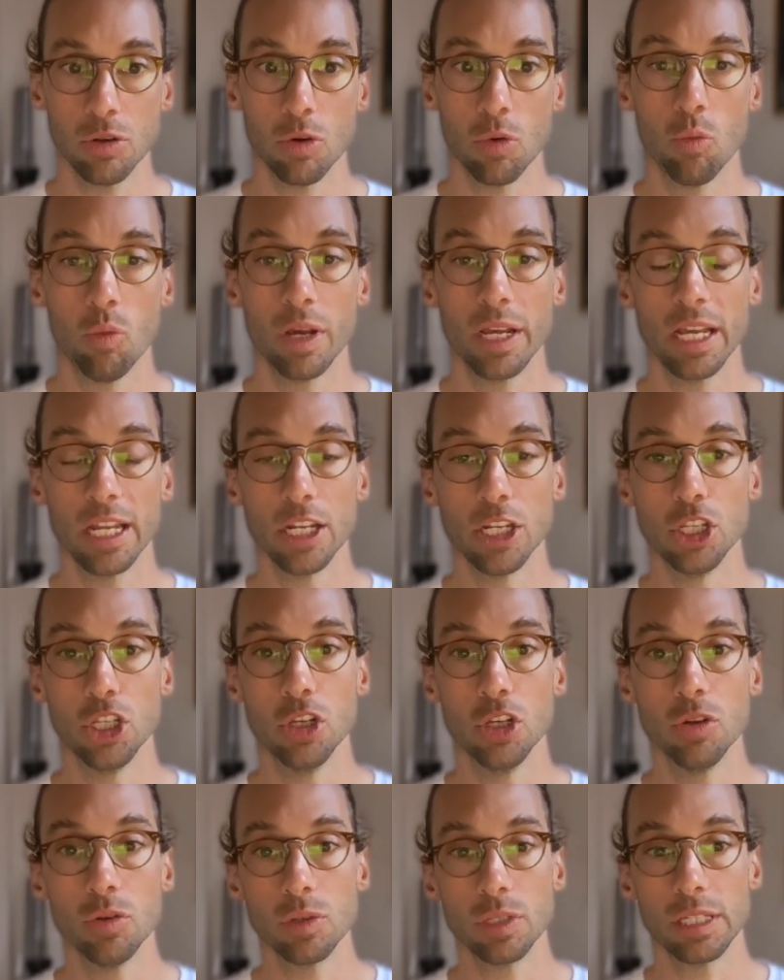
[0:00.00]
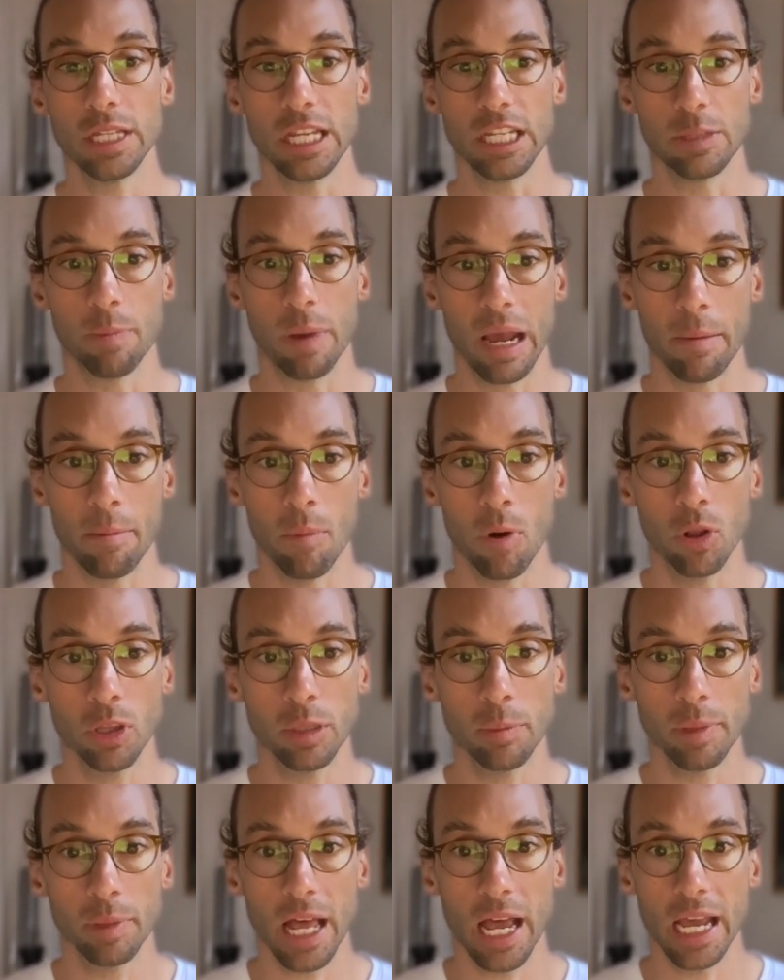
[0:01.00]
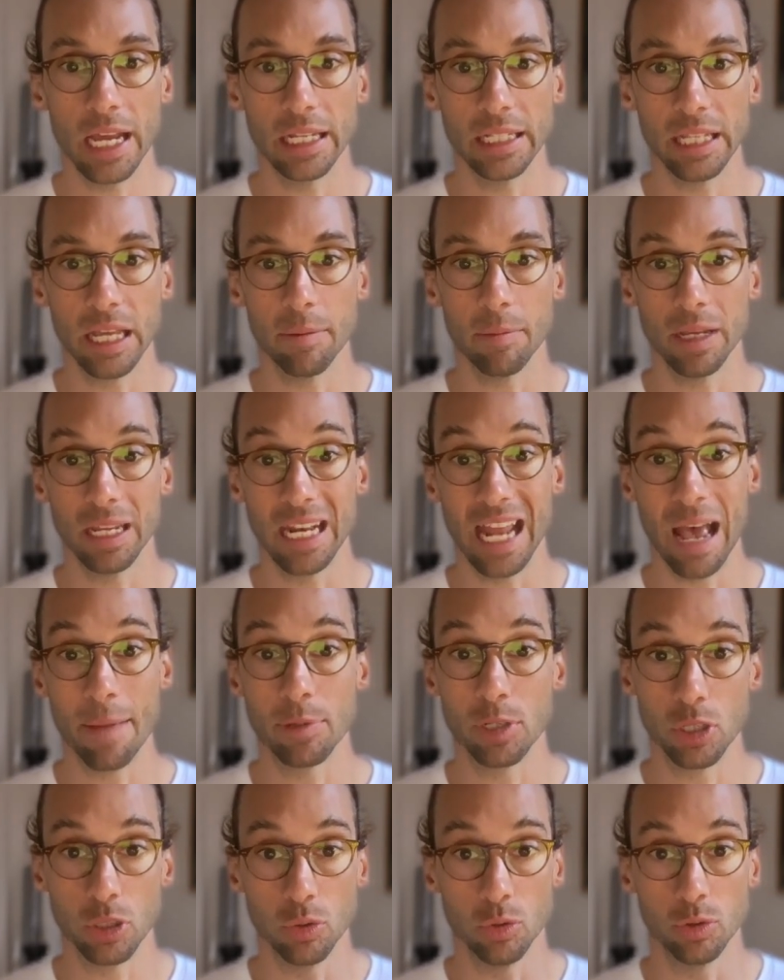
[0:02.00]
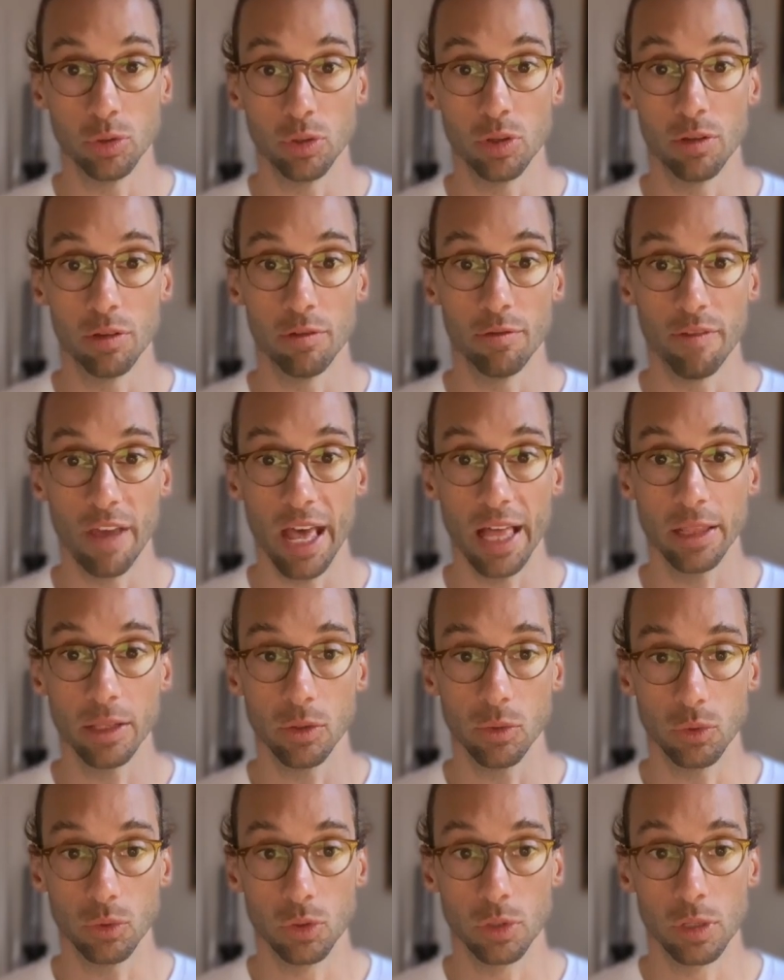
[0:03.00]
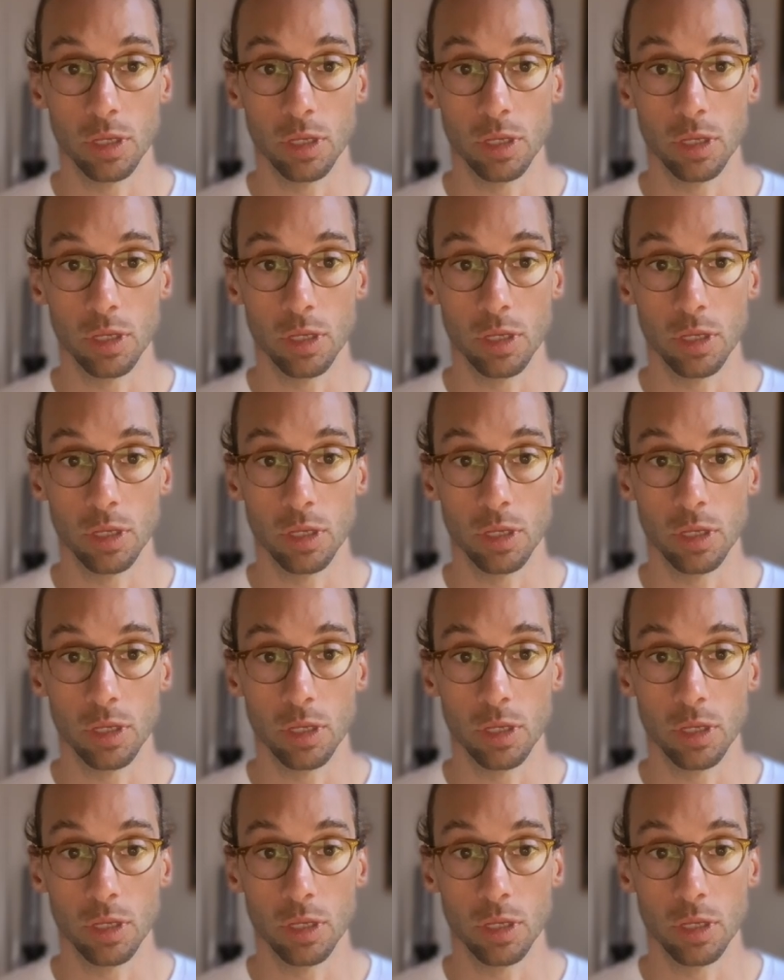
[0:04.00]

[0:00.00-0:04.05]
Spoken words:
we can use this by multiplying them in absolute values